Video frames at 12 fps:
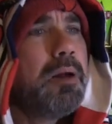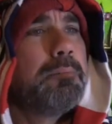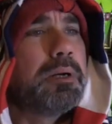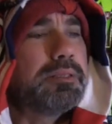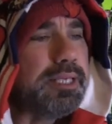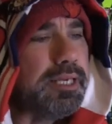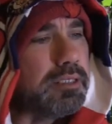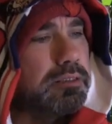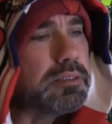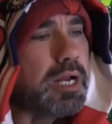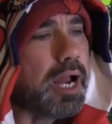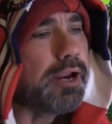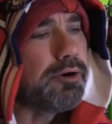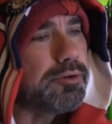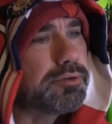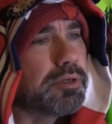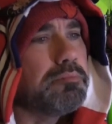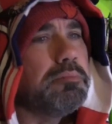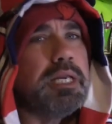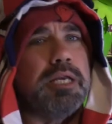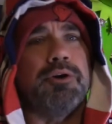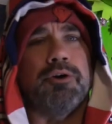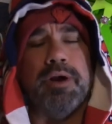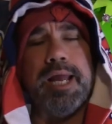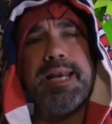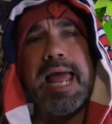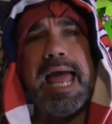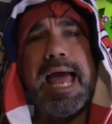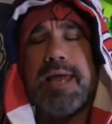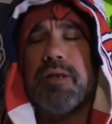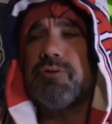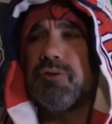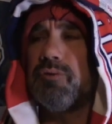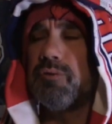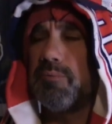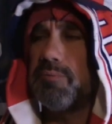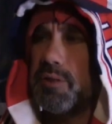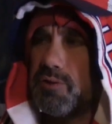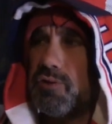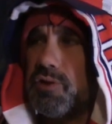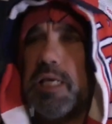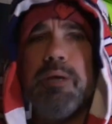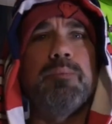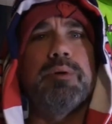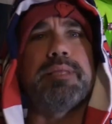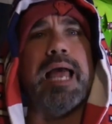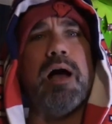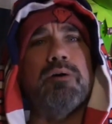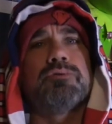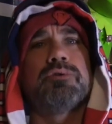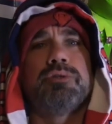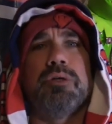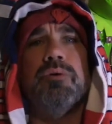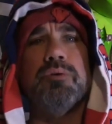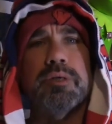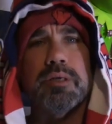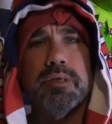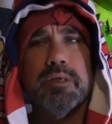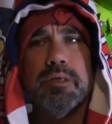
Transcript: But the entire demeanor and attitude of this team without Duke